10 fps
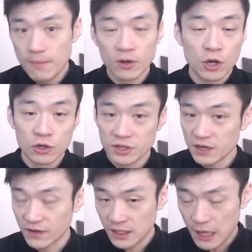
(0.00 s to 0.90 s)
or go to a
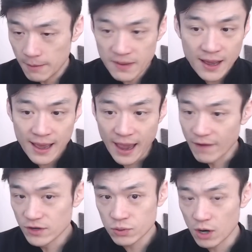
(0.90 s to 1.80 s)
different club
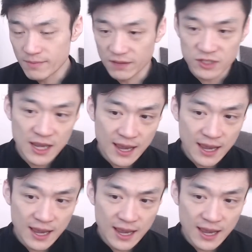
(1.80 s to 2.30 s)
every 12 months.